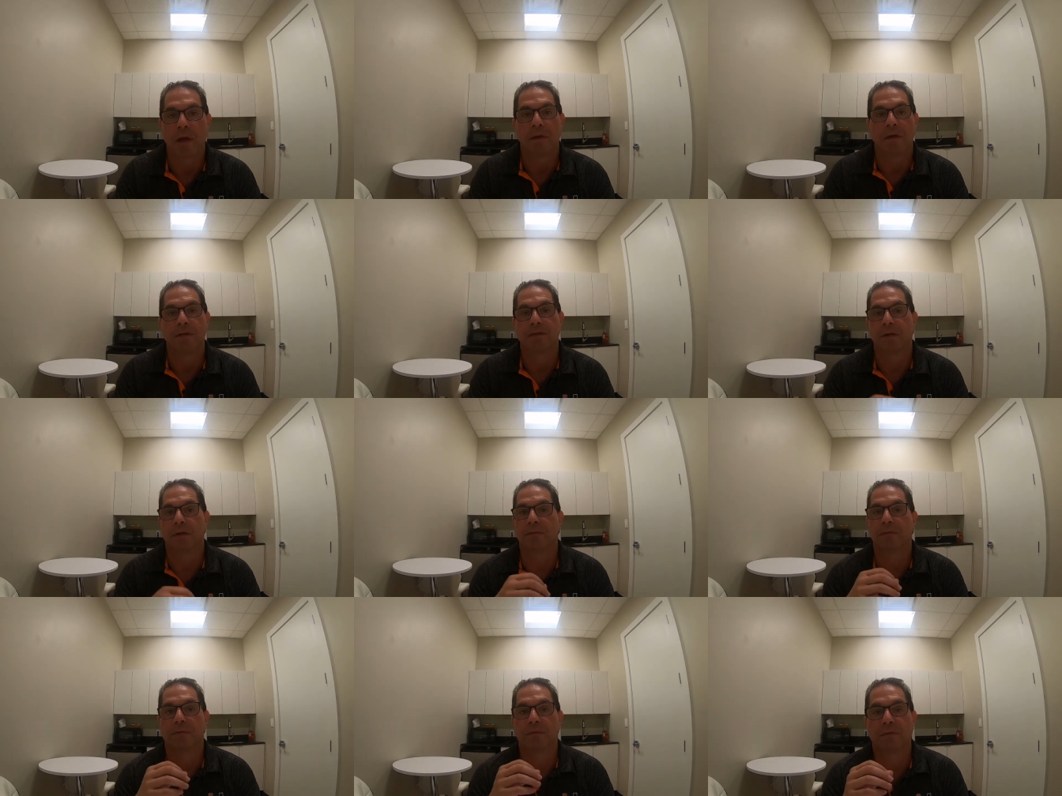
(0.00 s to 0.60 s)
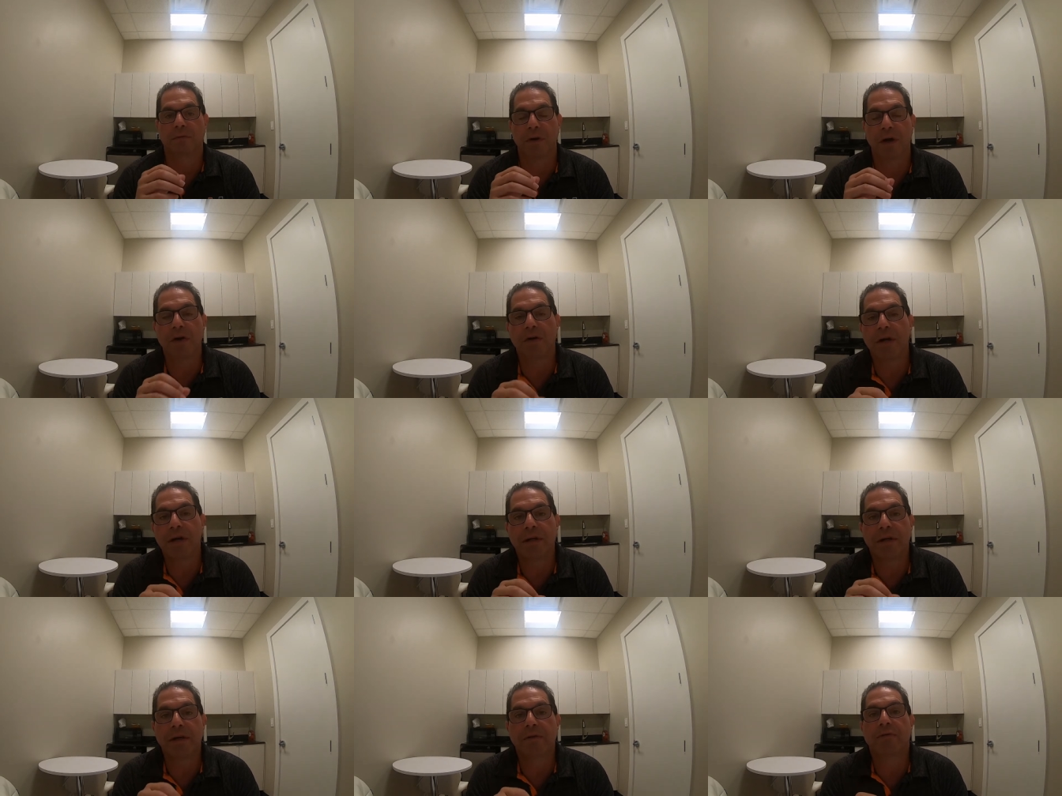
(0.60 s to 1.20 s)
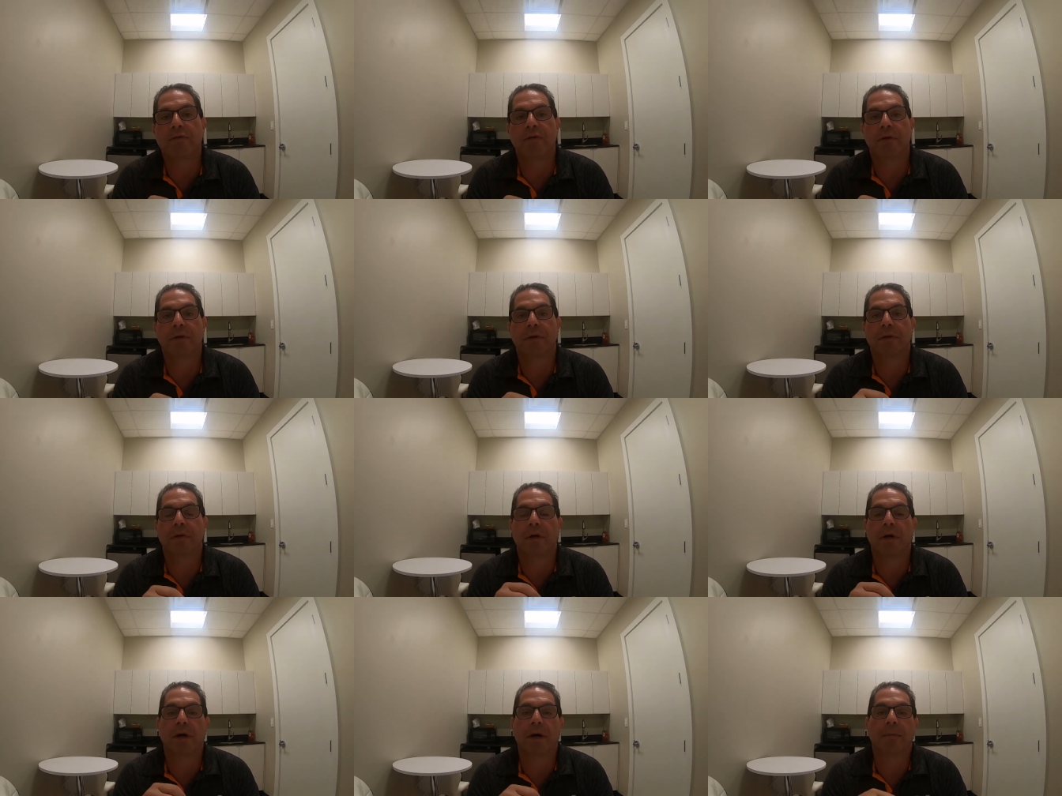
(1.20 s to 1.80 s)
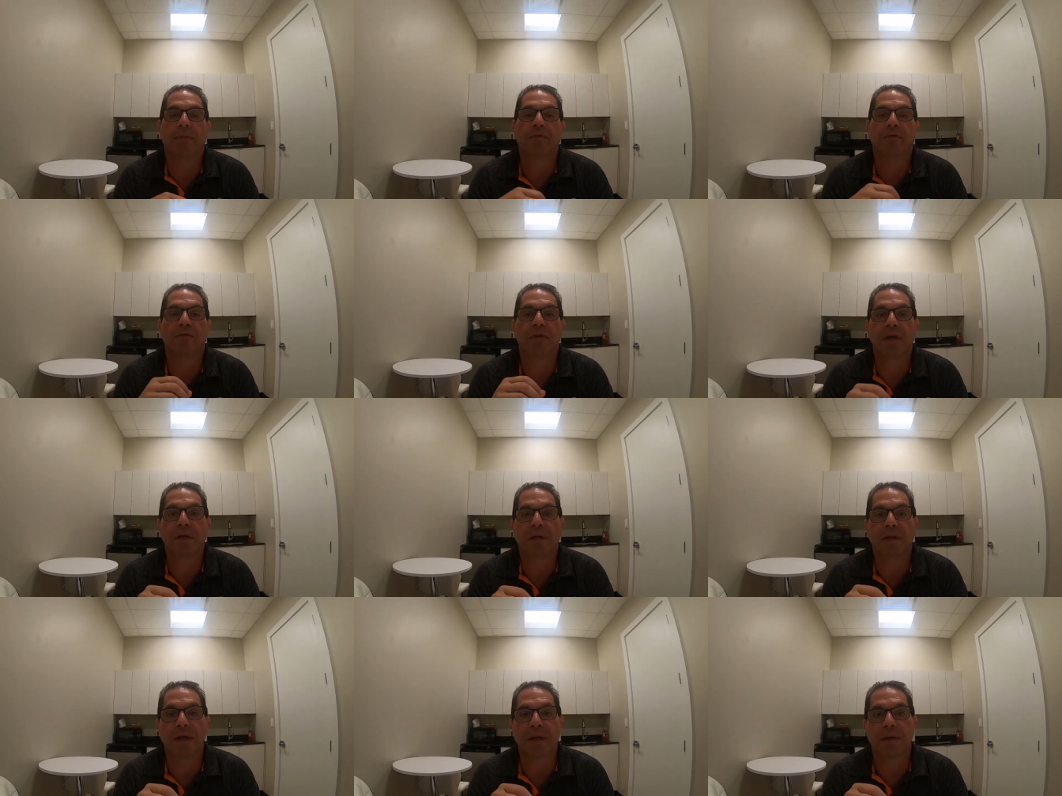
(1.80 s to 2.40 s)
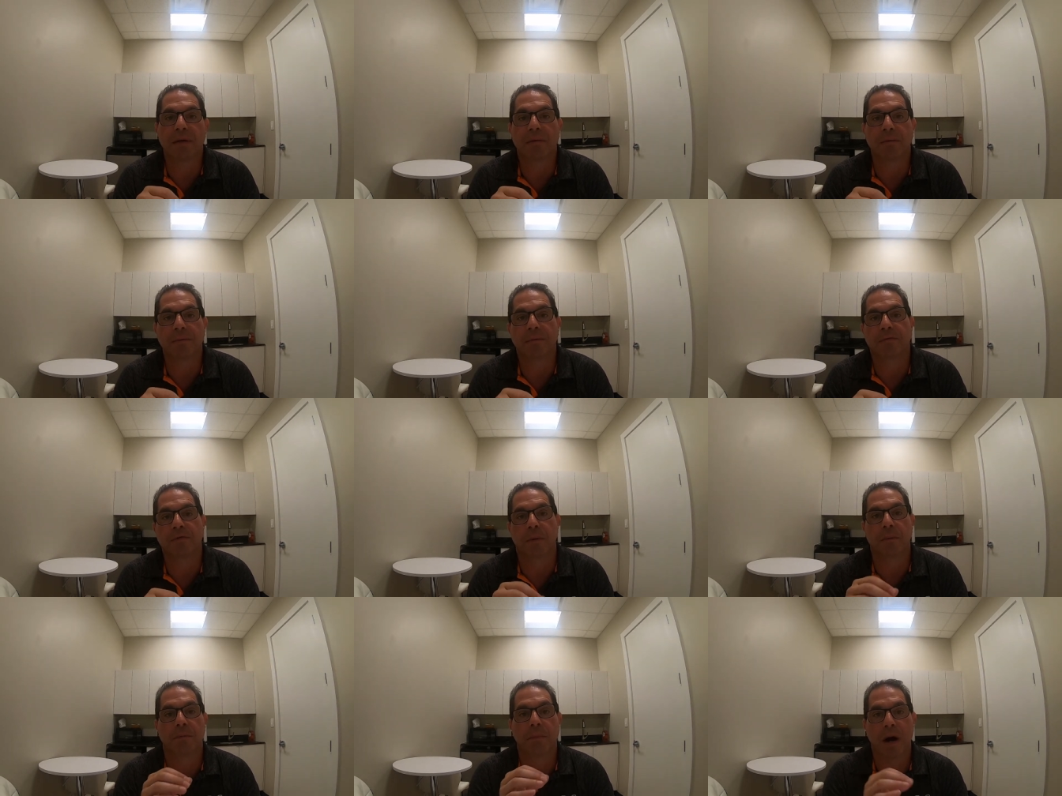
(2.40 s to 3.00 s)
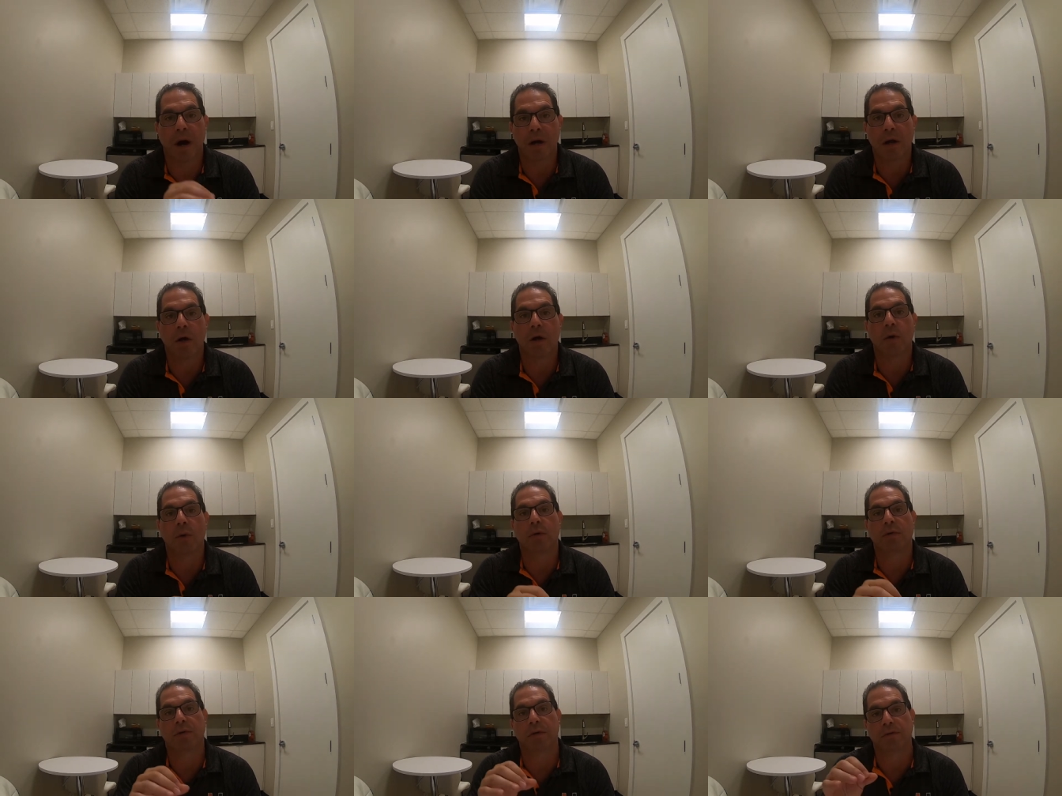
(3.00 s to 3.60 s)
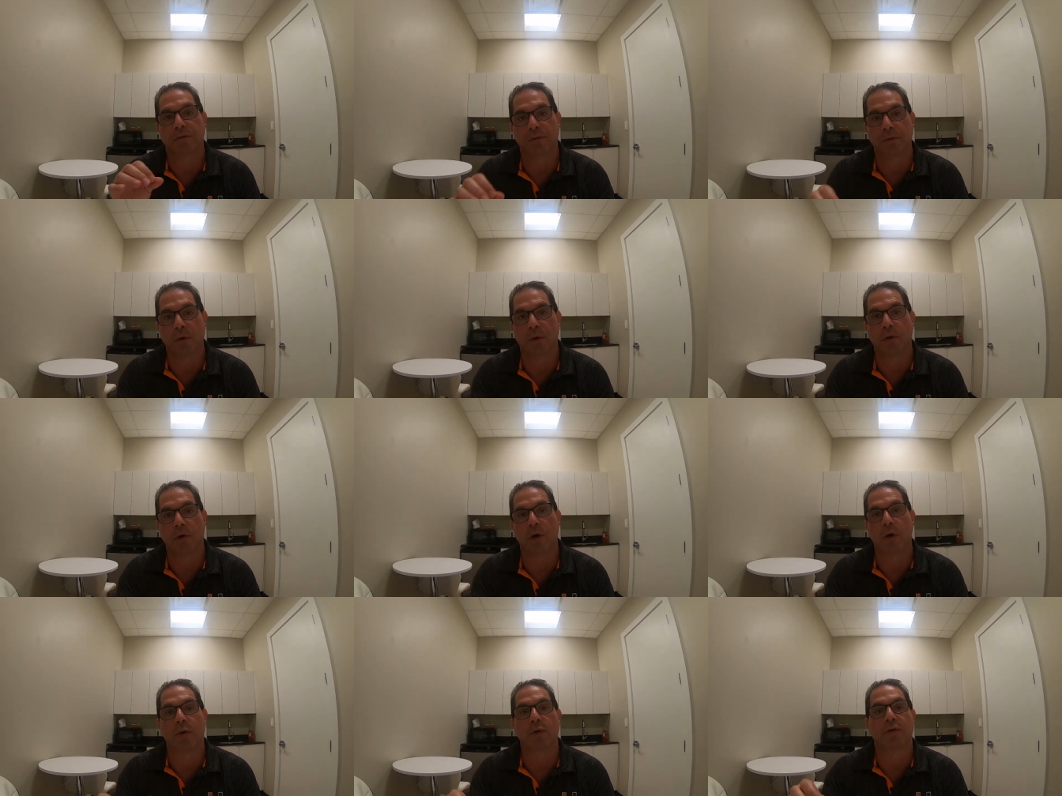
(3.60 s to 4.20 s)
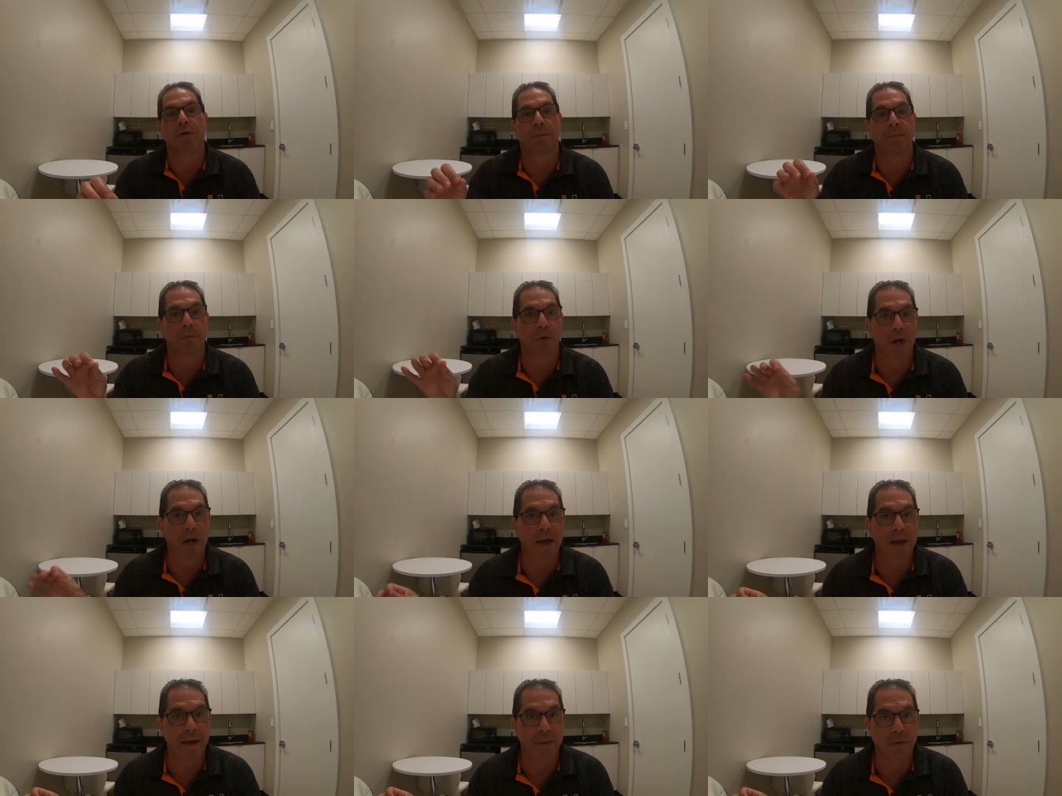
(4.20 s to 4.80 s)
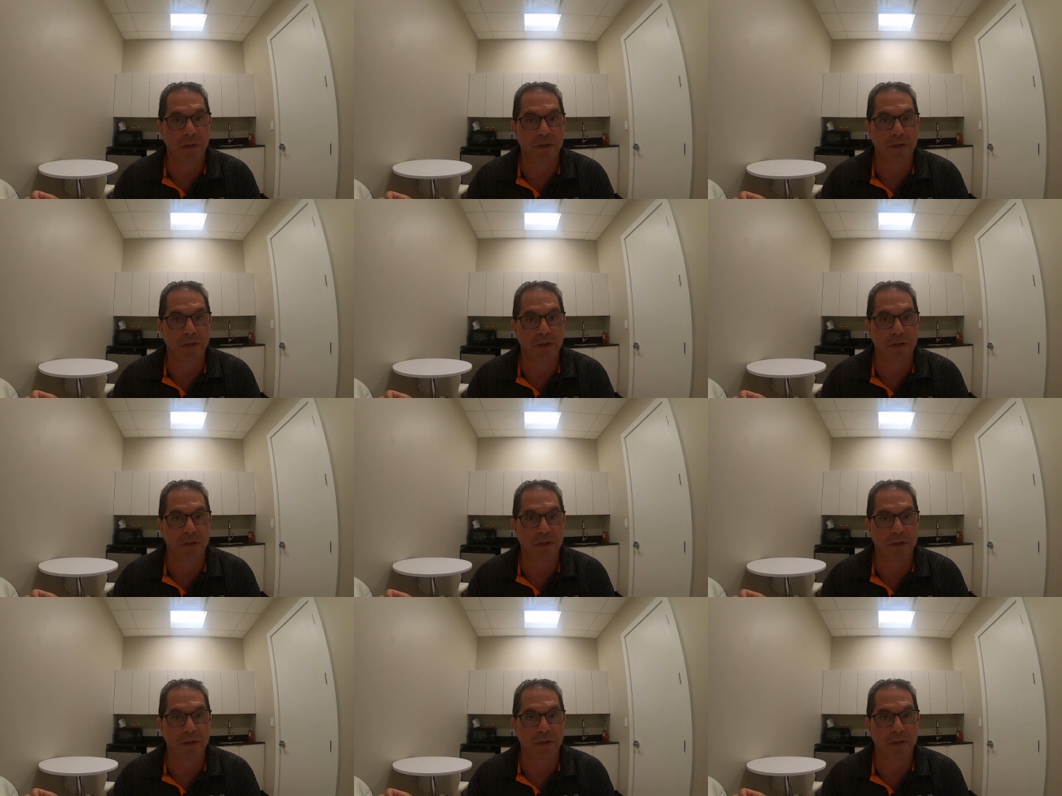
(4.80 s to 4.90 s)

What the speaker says: There's a very different feeling from mono to fluoro to braid,